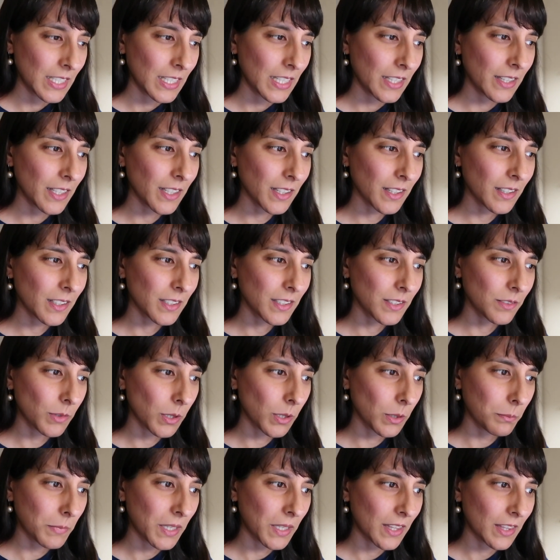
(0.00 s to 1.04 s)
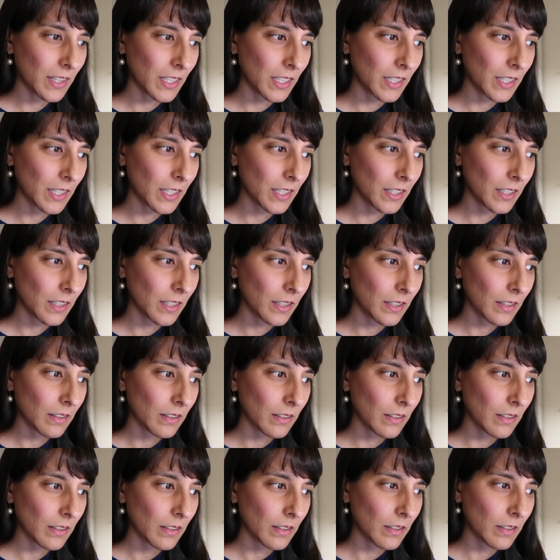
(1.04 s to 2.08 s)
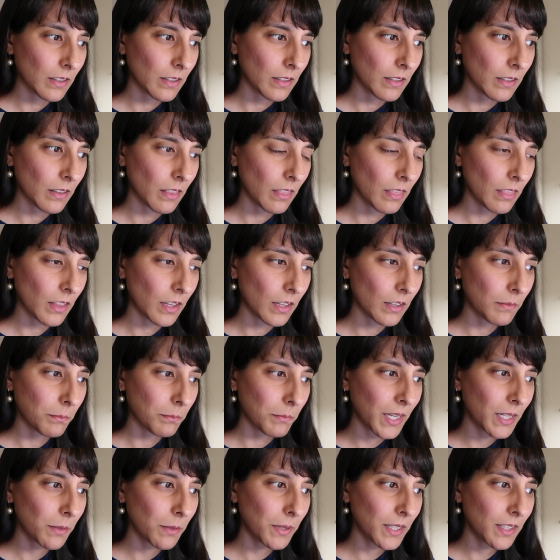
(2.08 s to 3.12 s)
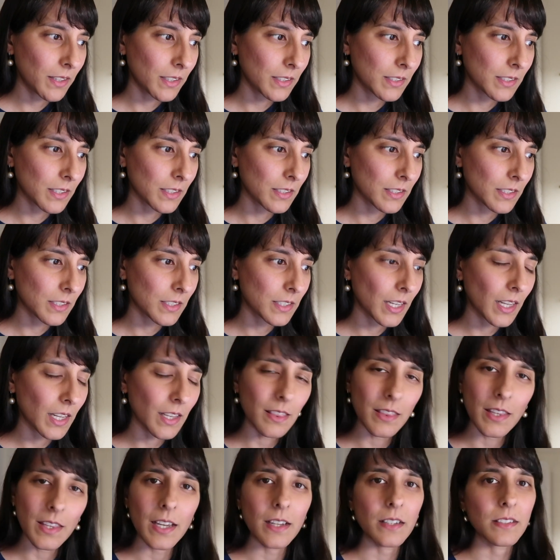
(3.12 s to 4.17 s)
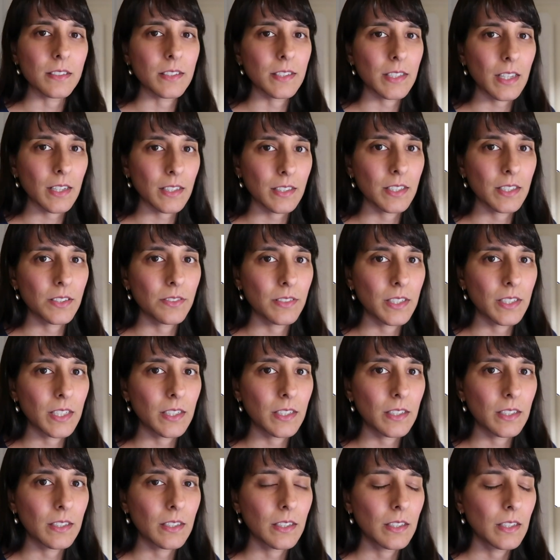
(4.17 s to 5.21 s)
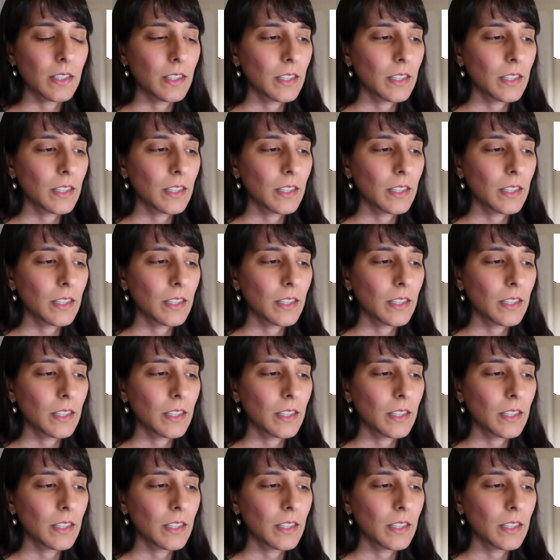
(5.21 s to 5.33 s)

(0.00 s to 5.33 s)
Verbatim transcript: And that kind of got me thinking that maybe this is a tenth house activity,